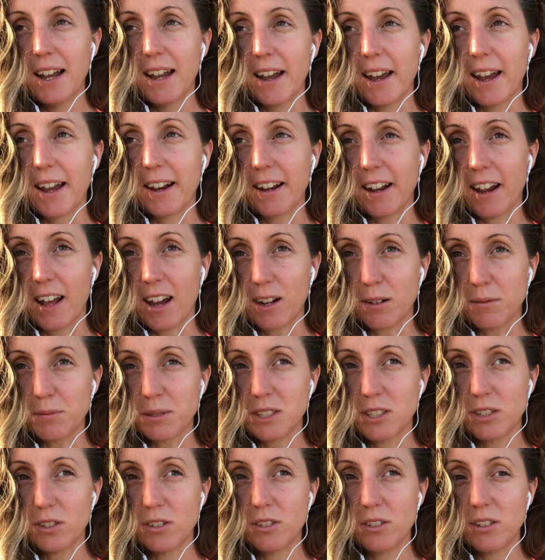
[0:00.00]
and it
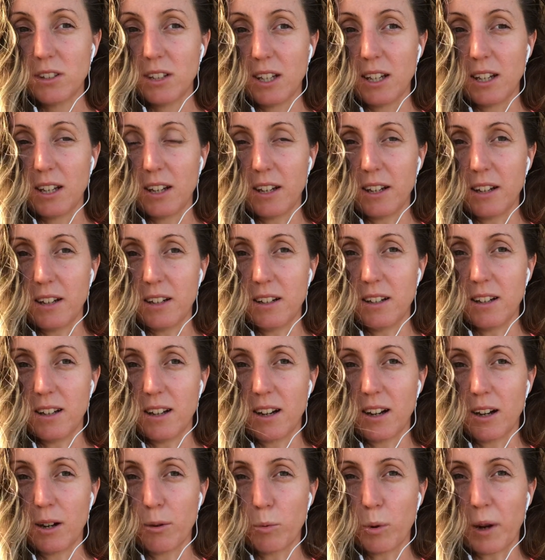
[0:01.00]
helps you in
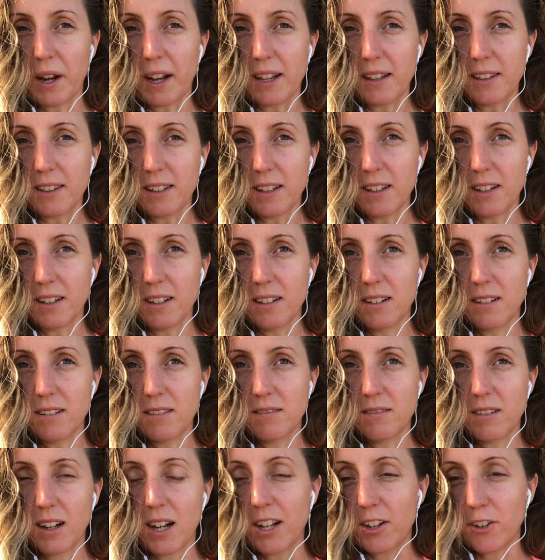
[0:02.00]
a way that
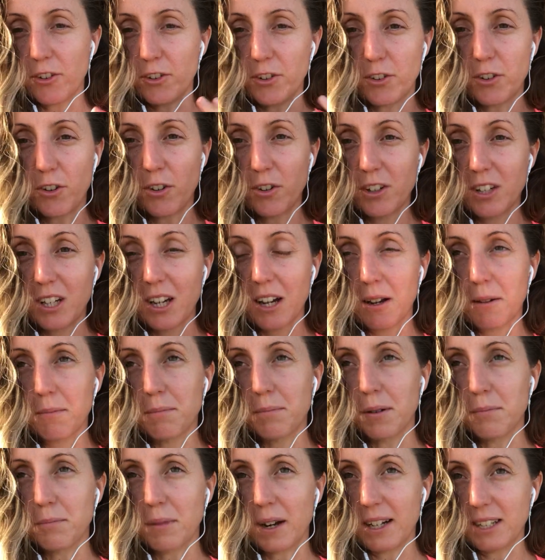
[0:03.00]
I don't know yet,
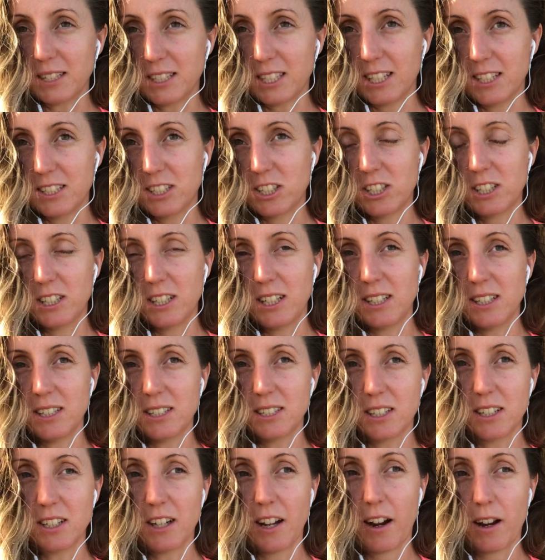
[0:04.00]
but my intention
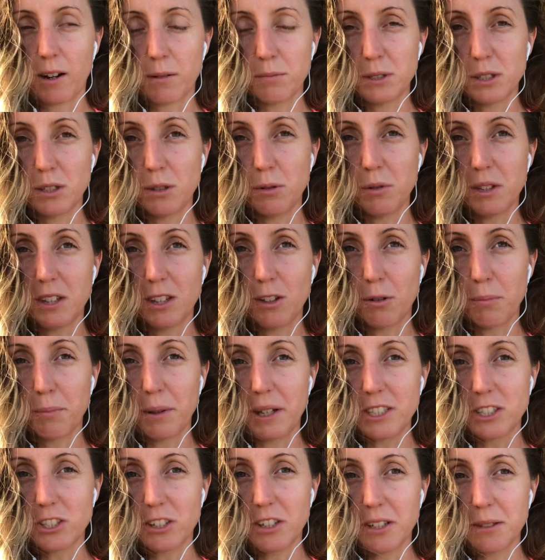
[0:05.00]
is it helps you with your
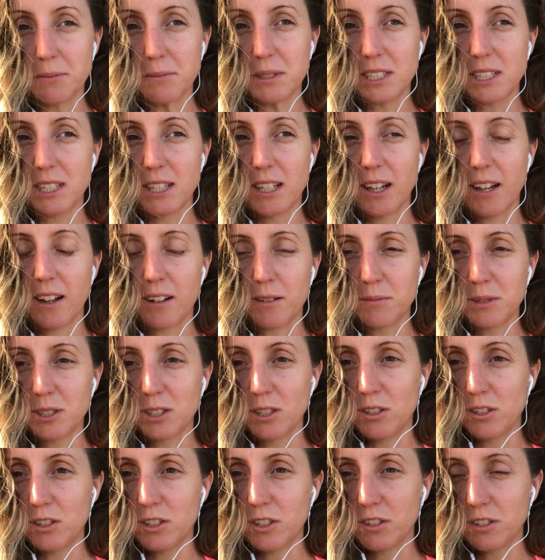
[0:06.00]
big dreams and
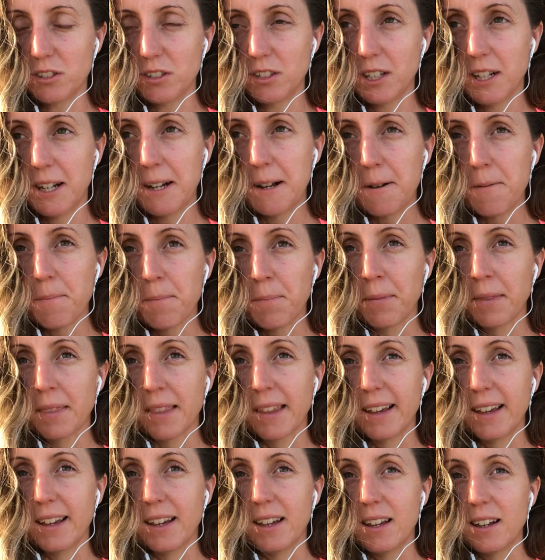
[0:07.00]
helps you to
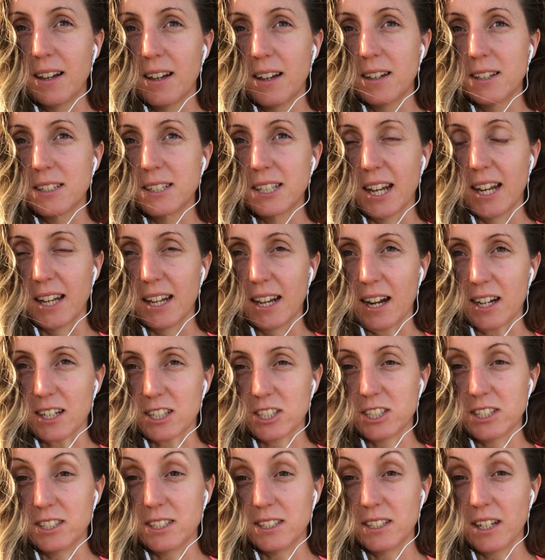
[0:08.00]
take
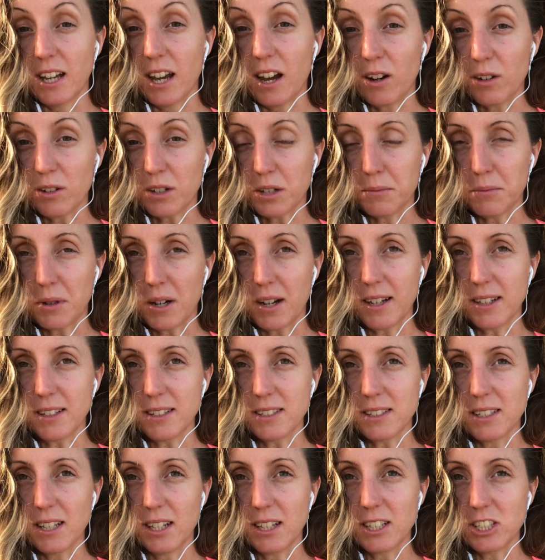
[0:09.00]
action,
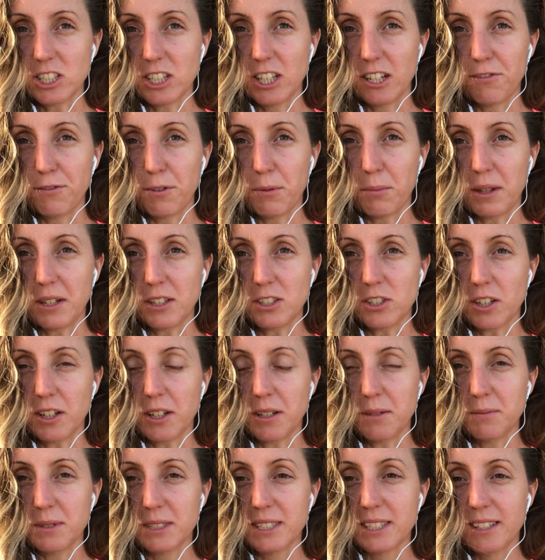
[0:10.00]
alchemize, and achieve your big
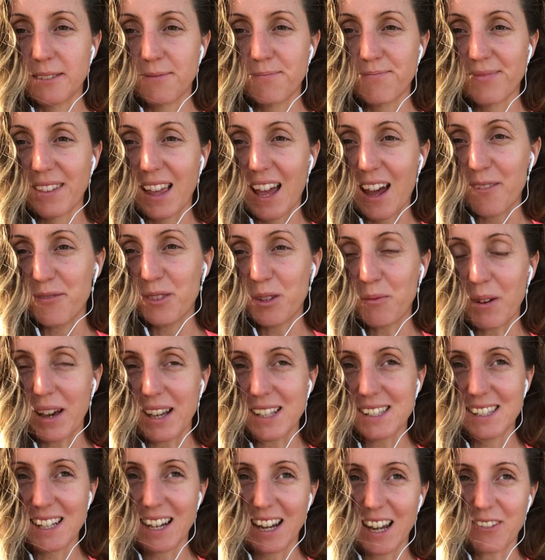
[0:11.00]
dreams. Have the
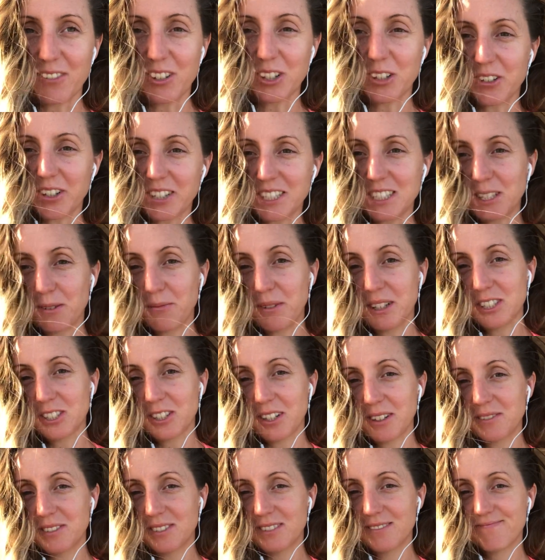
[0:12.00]
best day ever growing into big
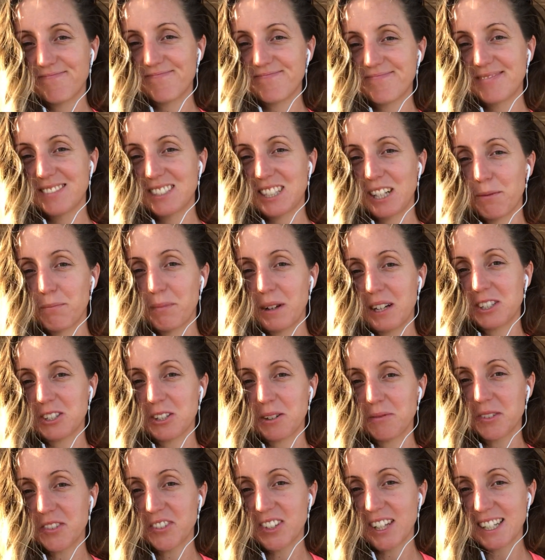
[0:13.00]
dream. Chief Big
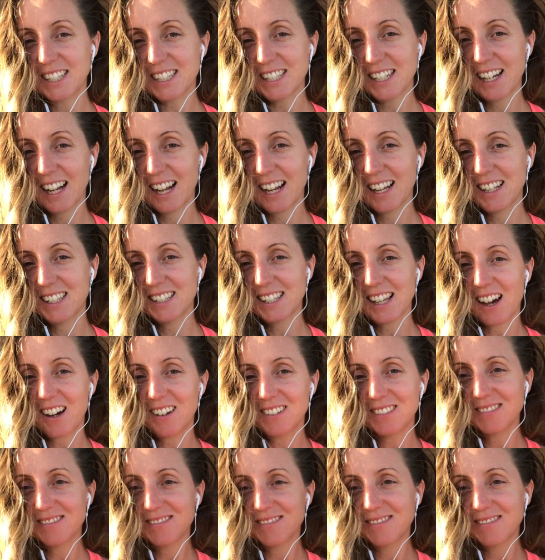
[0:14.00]
Dream of the Internet is out.